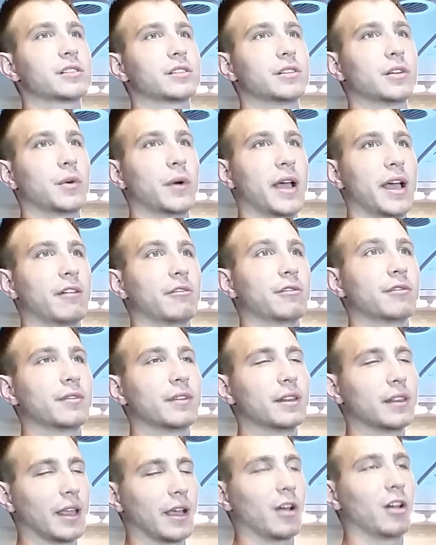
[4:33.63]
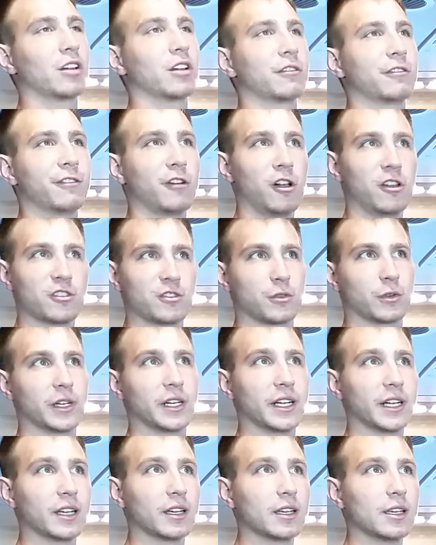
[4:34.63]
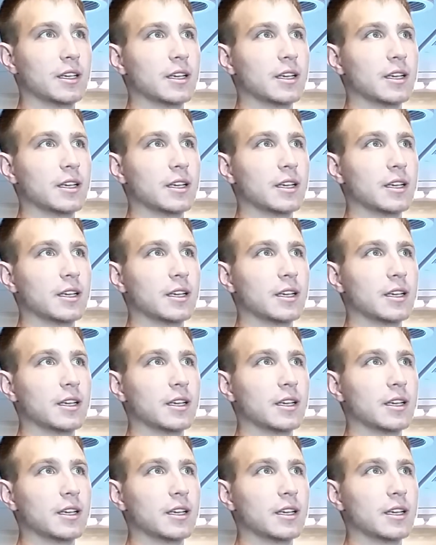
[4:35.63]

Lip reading: don't have, they call it a false reading.